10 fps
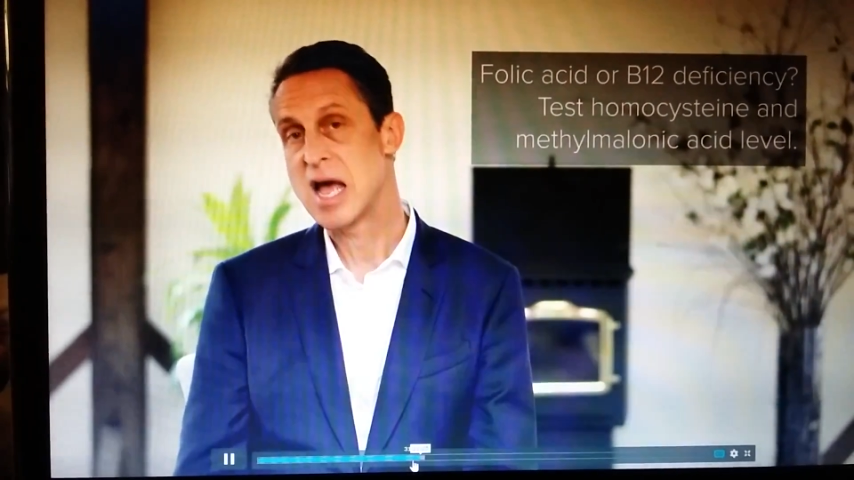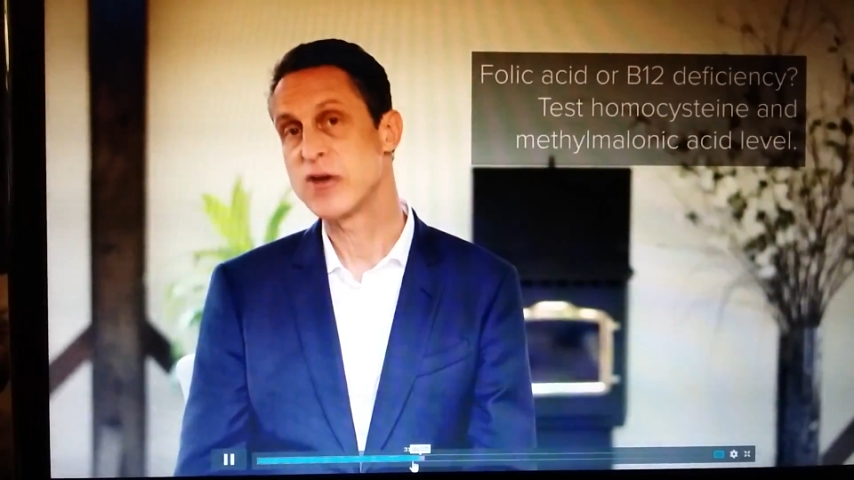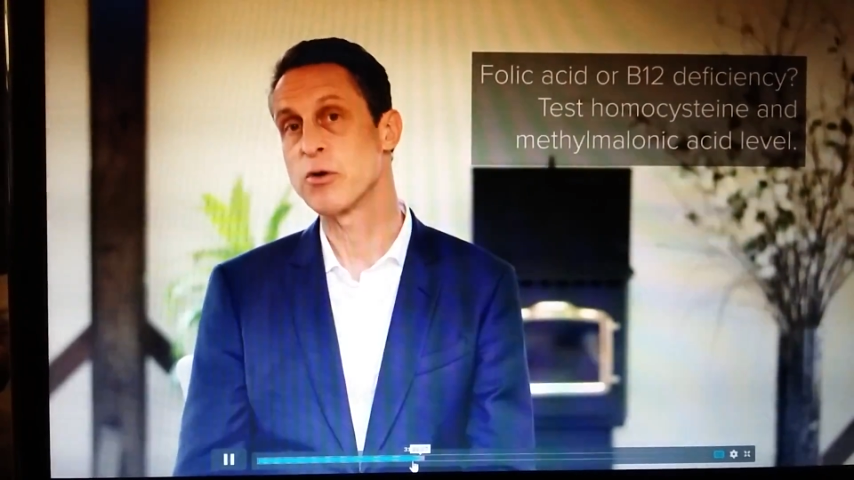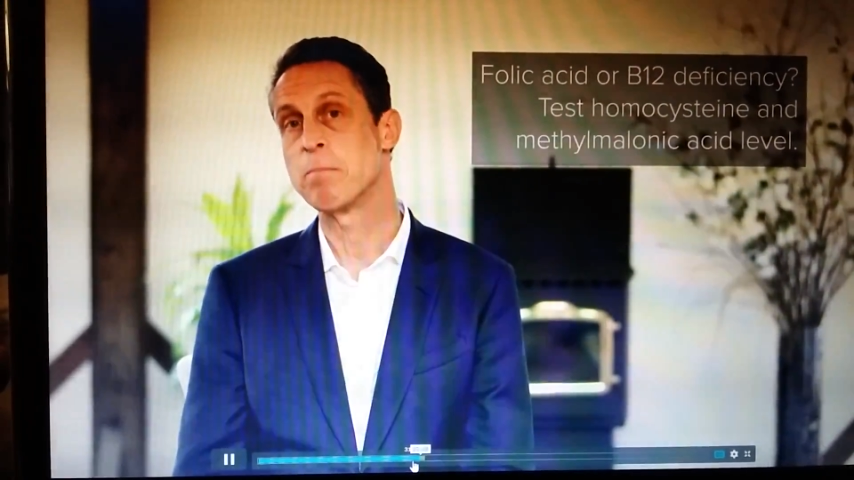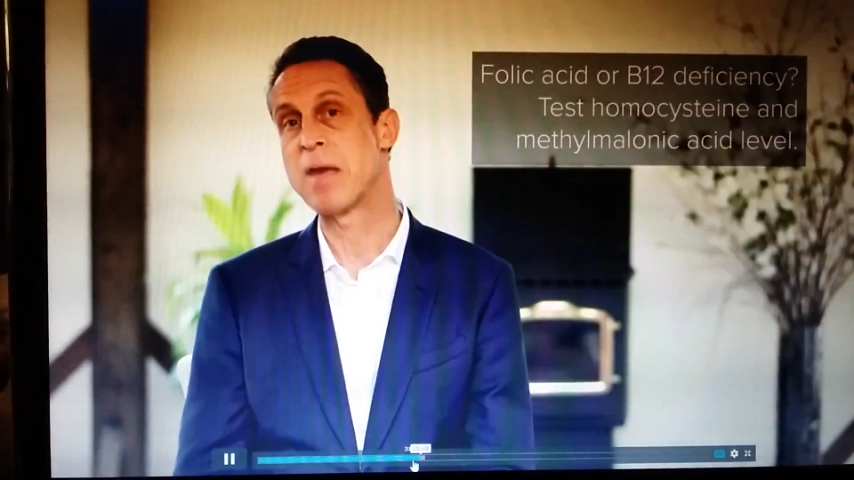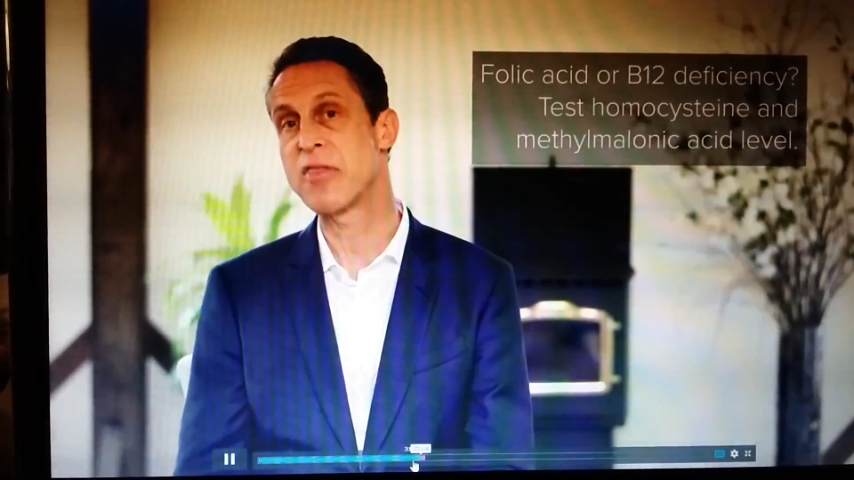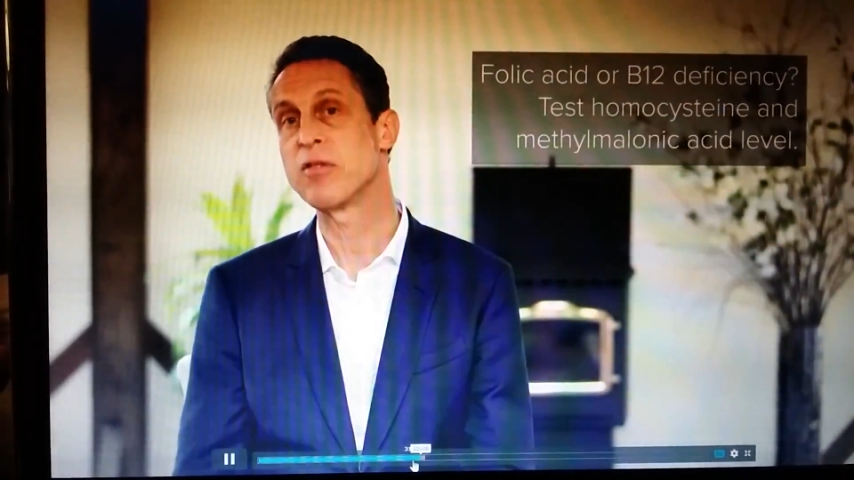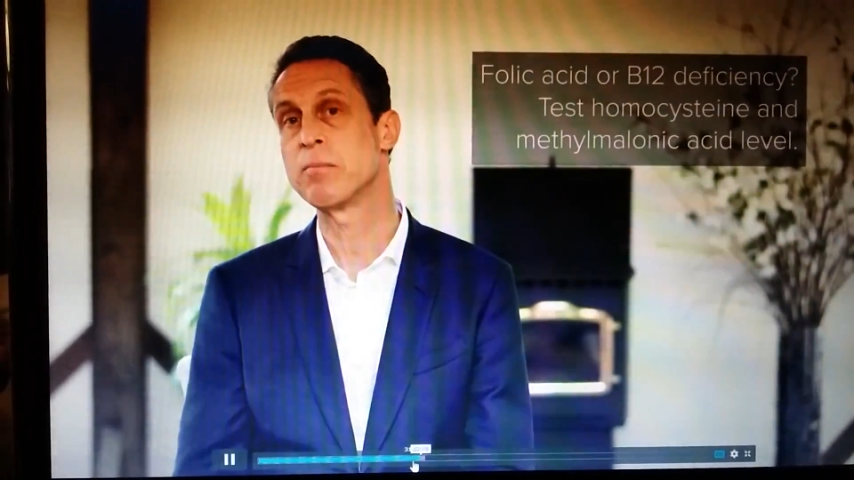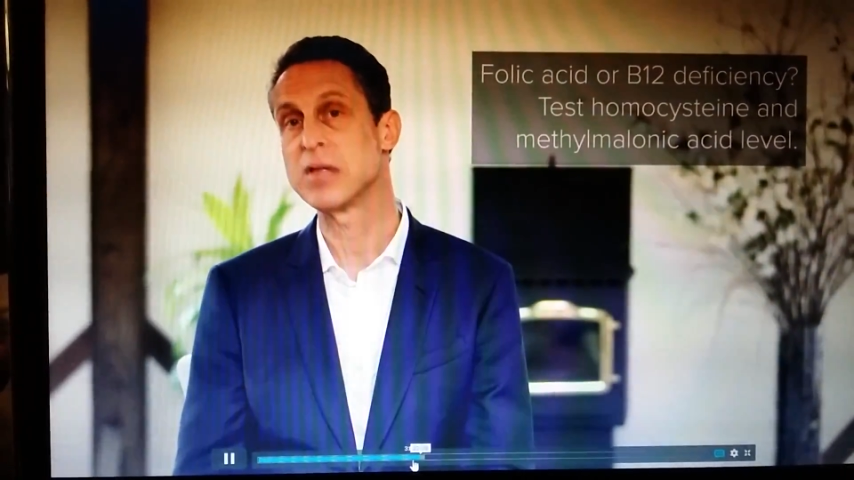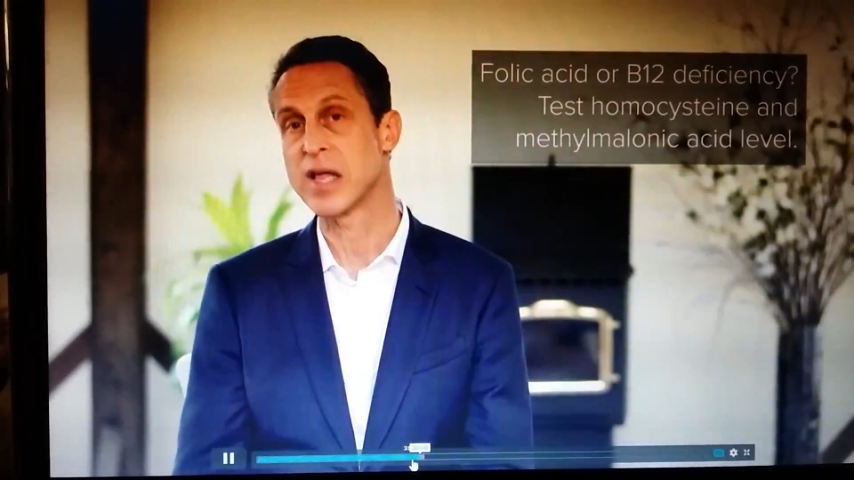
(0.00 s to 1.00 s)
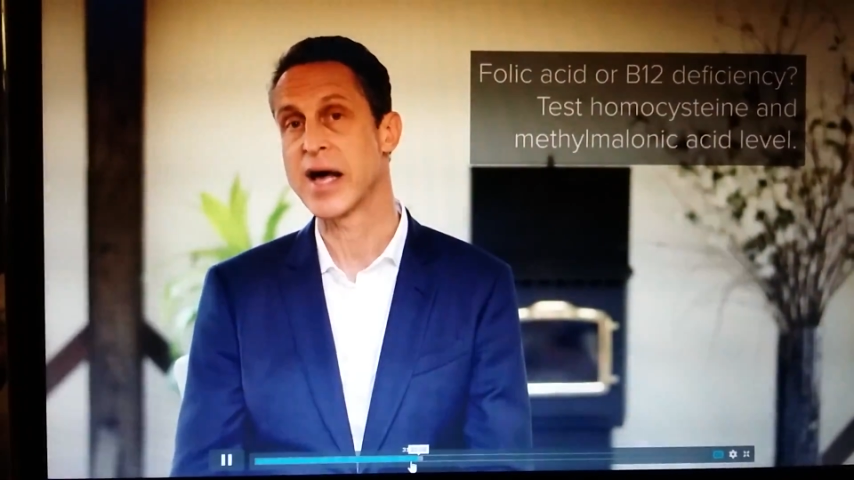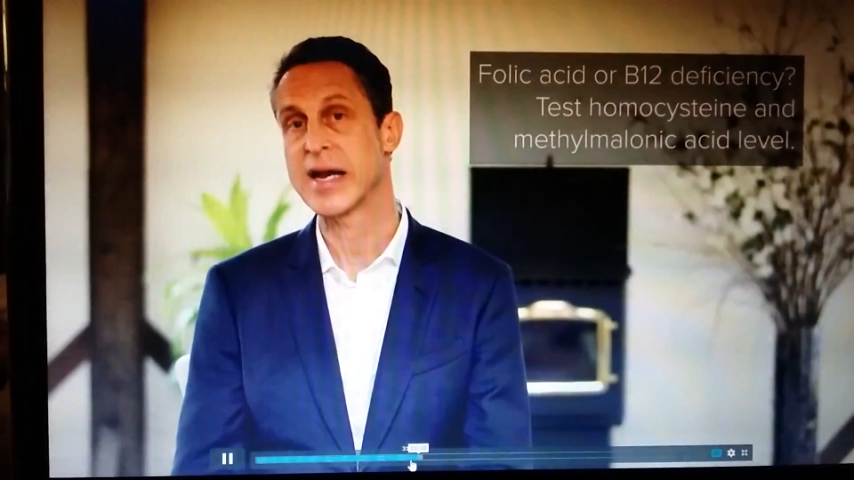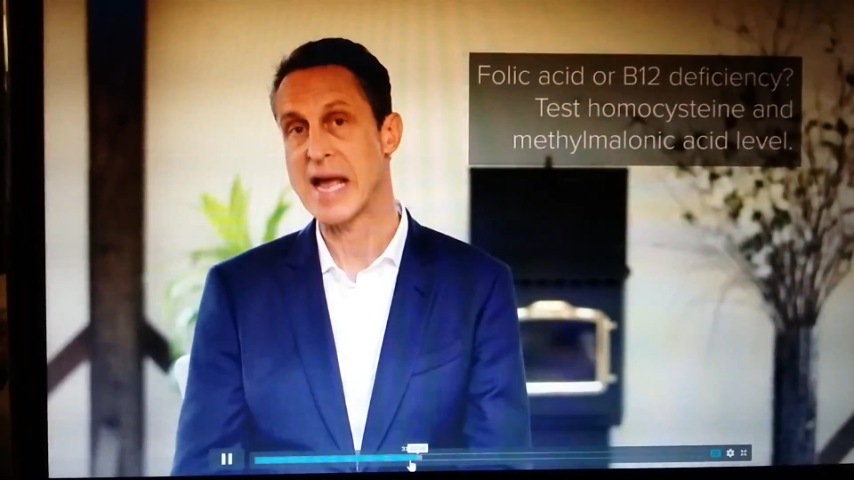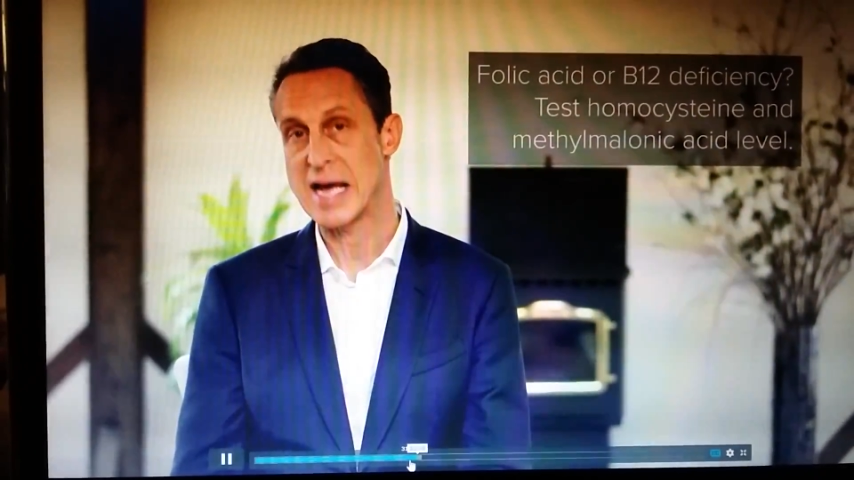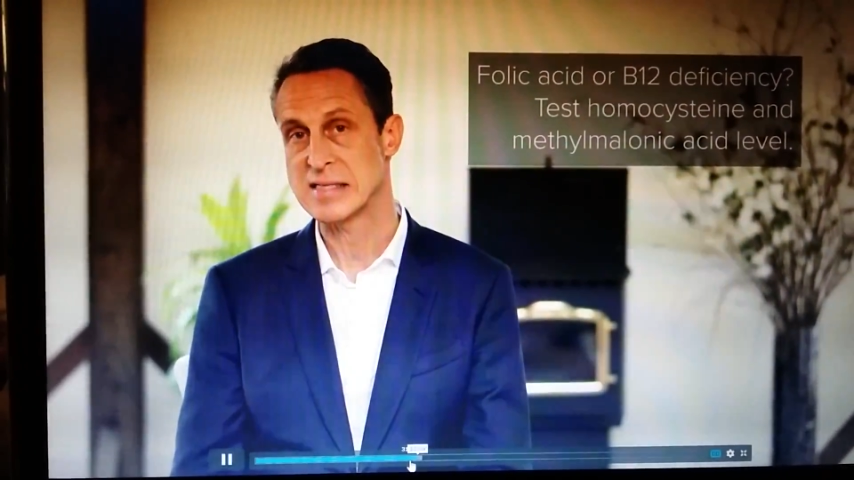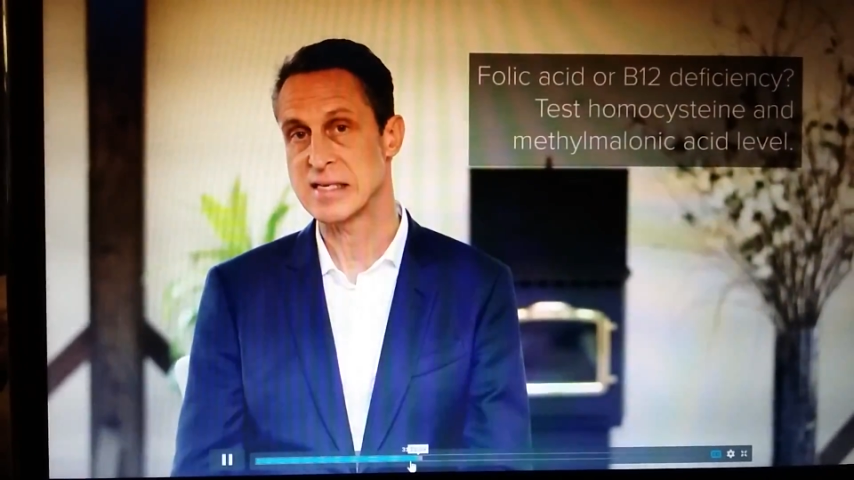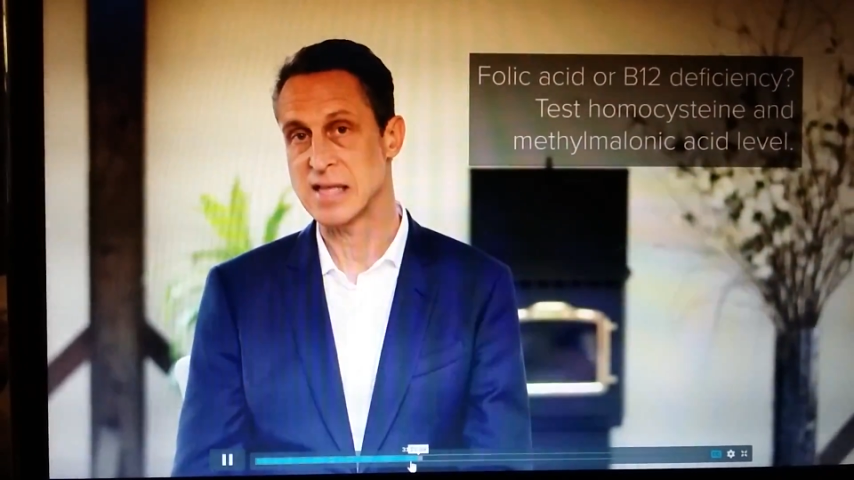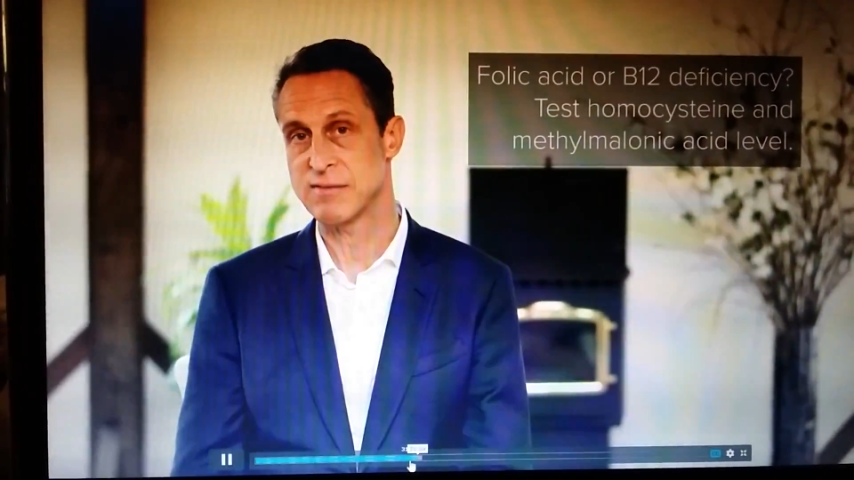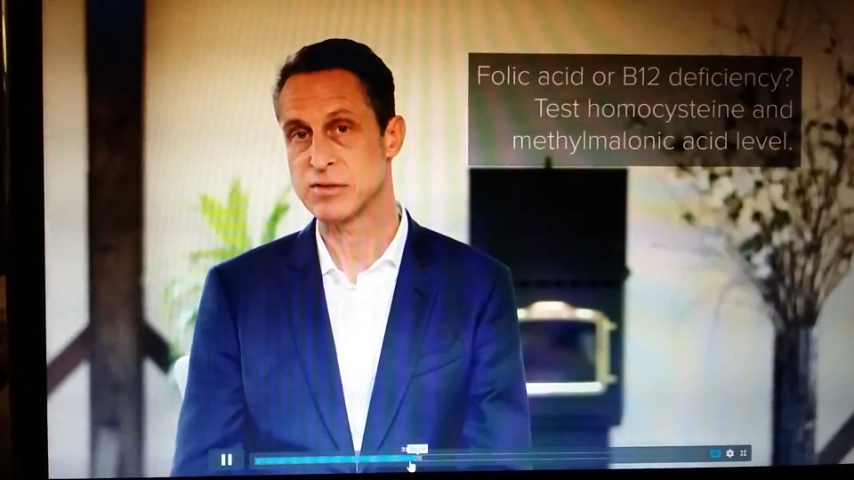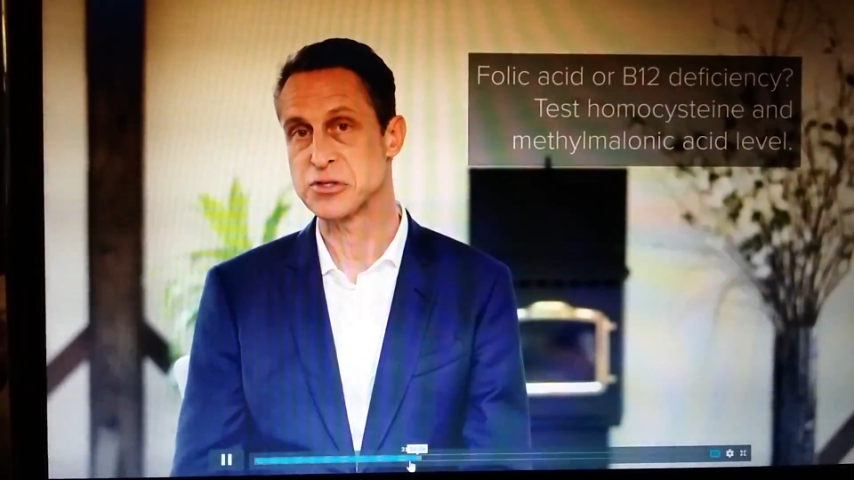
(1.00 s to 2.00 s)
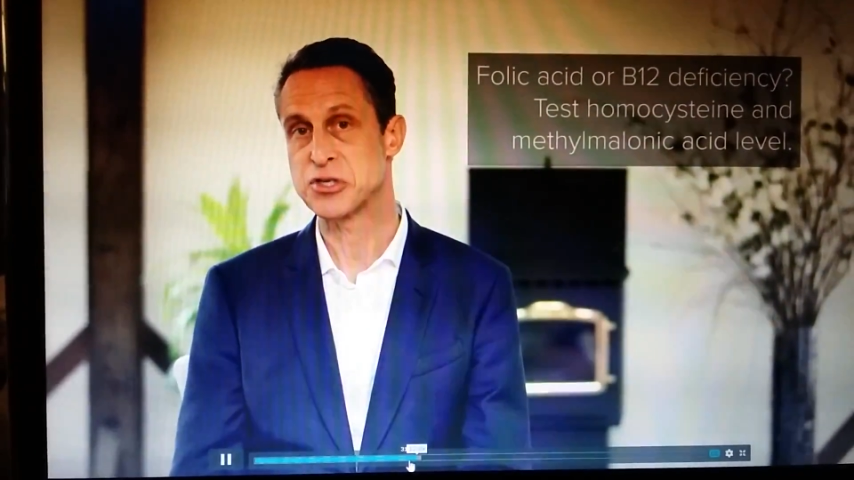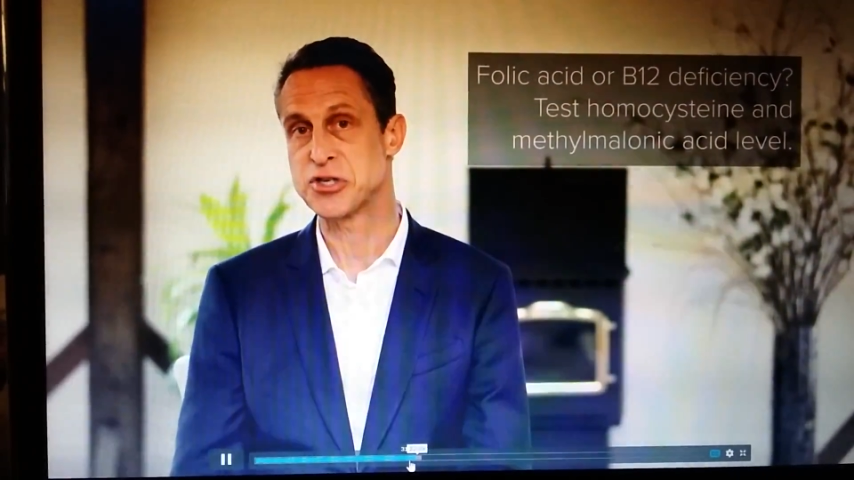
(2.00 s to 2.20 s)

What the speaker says: and your methylmalonic acid levels